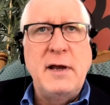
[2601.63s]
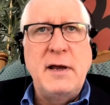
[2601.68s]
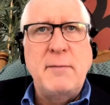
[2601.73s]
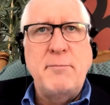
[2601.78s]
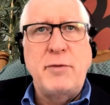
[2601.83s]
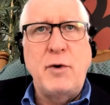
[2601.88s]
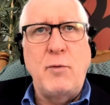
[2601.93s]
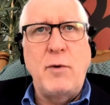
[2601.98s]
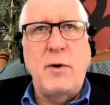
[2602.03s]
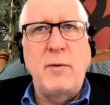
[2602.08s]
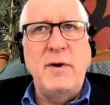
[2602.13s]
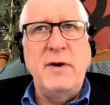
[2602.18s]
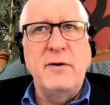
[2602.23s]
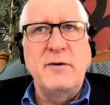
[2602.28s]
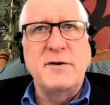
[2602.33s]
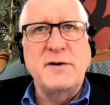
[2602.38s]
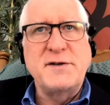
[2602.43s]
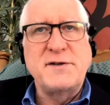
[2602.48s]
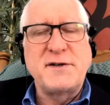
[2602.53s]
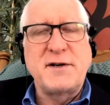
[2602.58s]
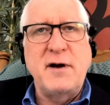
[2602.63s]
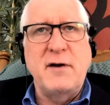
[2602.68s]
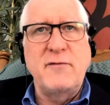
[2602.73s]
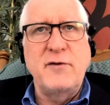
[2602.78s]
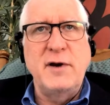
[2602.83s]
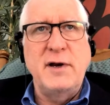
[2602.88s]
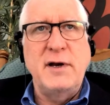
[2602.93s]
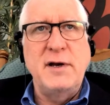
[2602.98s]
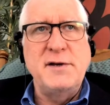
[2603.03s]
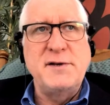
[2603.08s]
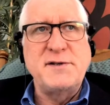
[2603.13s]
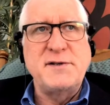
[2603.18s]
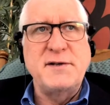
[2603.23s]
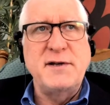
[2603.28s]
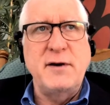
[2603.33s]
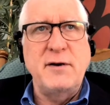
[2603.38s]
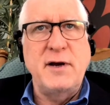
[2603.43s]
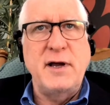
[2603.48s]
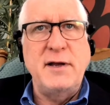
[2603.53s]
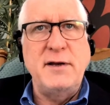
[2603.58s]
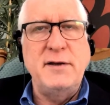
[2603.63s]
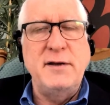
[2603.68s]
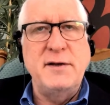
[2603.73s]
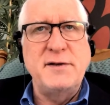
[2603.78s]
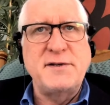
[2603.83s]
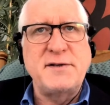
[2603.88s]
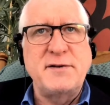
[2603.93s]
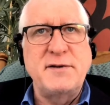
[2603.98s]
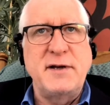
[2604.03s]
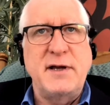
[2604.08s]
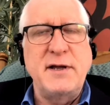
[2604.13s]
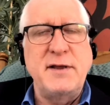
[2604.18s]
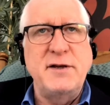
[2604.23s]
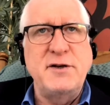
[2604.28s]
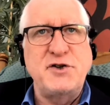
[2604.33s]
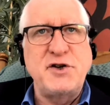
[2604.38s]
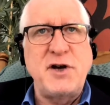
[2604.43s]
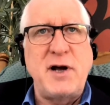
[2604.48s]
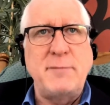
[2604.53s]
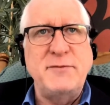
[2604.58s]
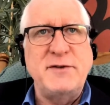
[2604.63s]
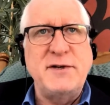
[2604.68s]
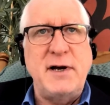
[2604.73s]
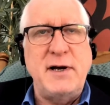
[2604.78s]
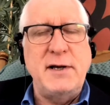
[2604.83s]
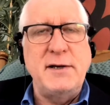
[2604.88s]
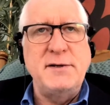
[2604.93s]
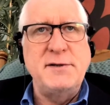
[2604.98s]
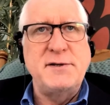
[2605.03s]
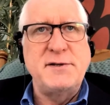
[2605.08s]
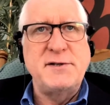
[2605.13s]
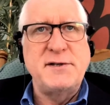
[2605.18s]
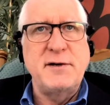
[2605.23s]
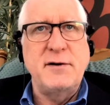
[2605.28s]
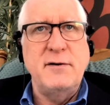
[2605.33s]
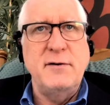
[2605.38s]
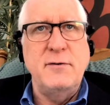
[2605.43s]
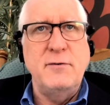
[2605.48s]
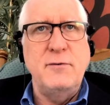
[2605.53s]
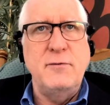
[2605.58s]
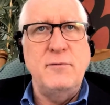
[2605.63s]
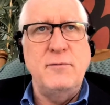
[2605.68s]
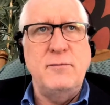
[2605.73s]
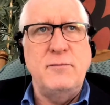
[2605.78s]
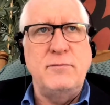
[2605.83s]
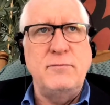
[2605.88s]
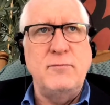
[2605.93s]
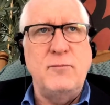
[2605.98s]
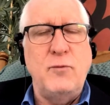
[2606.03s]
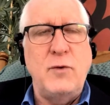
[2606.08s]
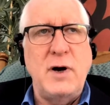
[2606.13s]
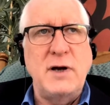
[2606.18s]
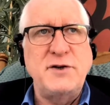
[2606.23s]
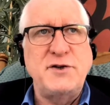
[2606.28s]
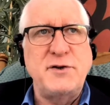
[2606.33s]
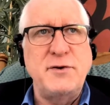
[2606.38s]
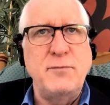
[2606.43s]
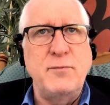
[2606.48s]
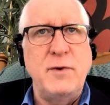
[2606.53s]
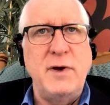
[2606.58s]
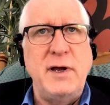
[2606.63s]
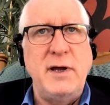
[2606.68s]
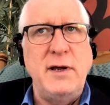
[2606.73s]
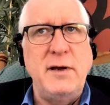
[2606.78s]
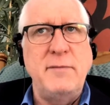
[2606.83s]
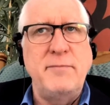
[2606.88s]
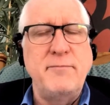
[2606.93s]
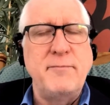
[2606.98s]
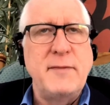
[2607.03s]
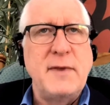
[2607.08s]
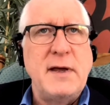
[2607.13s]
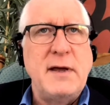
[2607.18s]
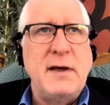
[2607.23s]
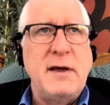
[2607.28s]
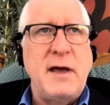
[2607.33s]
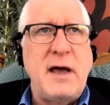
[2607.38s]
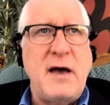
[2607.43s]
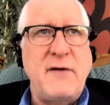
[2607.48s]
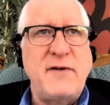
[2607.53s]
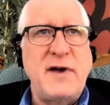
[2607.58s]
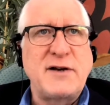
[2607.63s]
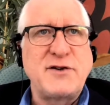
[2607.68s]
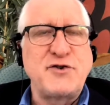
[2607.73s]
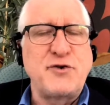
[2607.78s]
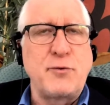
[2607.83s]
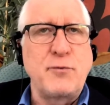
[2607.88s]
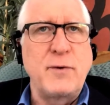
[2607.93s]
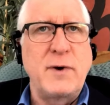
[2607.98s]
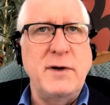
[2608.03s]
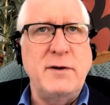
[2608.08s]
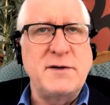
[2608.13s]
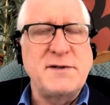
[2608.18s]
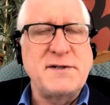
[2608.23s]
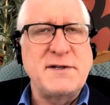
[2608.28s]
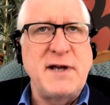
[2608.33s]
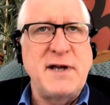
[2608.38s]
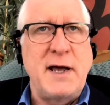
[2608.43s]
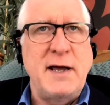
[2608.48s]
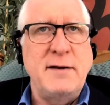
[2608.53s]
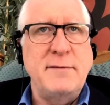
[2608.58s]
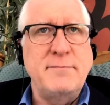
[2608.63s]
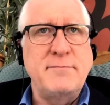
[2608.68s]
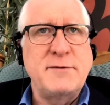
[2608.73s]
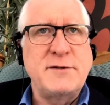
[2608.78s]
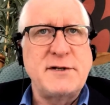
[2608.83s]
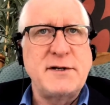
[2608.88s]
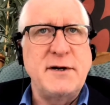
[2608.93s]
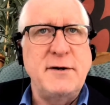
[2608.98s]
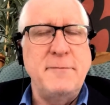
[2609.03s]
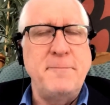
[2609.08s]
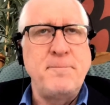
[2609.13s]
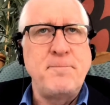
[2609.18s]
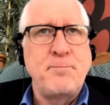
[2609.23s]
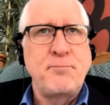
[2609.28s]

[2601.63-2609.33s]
but what we are discovering is they're getting this getting the job done. So why should we have extra real estate? So